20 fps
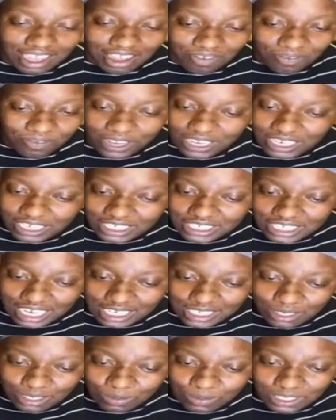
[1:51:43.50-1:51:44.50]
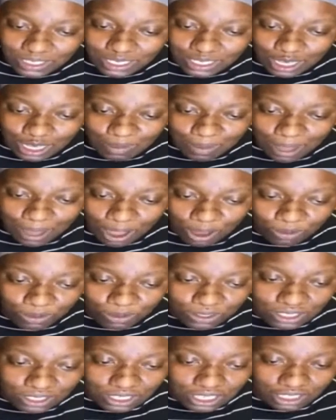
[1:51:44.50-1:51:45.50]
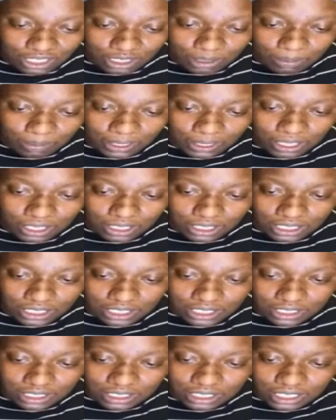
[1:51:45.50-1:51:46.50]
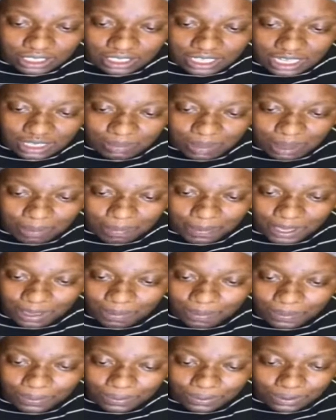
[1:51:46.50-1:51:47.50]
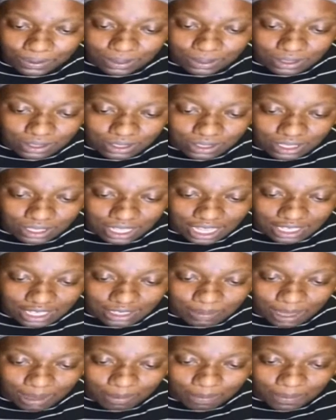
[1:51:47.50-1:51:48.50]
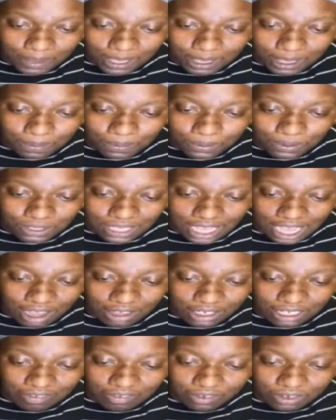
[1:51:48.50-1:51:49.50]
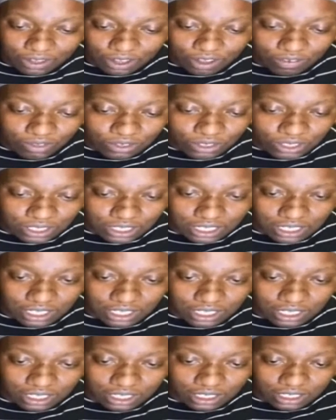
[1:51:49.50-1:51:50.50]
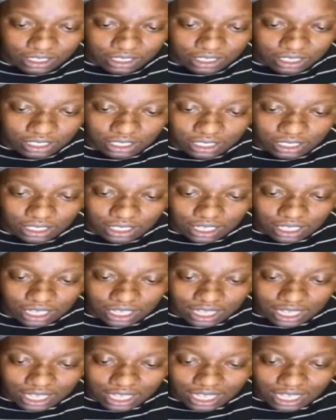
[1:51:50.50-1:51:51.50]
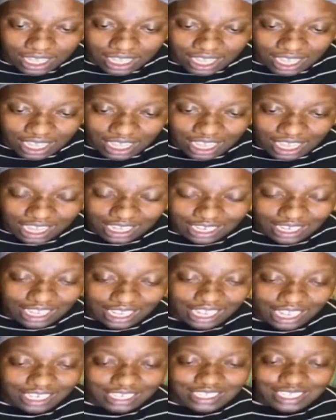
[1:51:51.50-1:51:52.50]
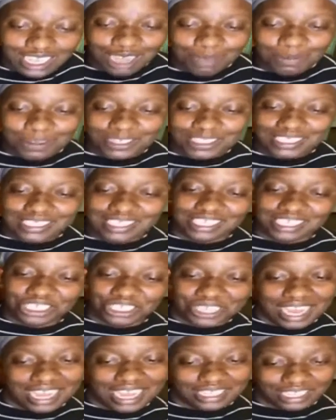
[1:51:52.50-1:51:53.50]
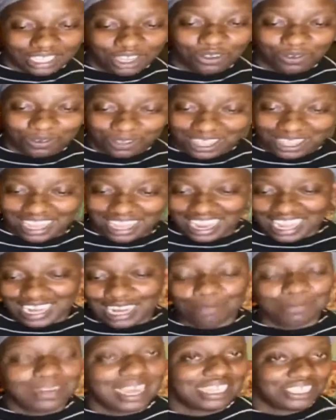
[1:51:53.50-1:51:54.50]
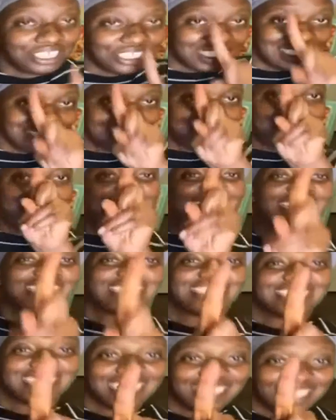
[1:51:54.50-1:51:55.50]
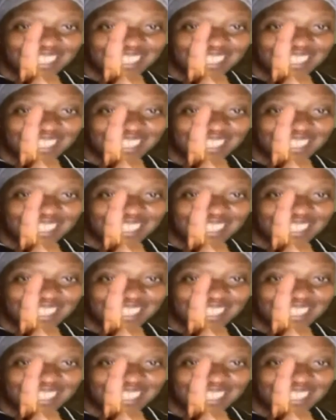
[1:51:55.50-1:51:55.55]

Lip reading: Freddie Jackson, what's up? I hope you still in the building because that's my peoples. That's my peoples. I don't even know if you still here. Anytime I see a and I'm not just saying it because I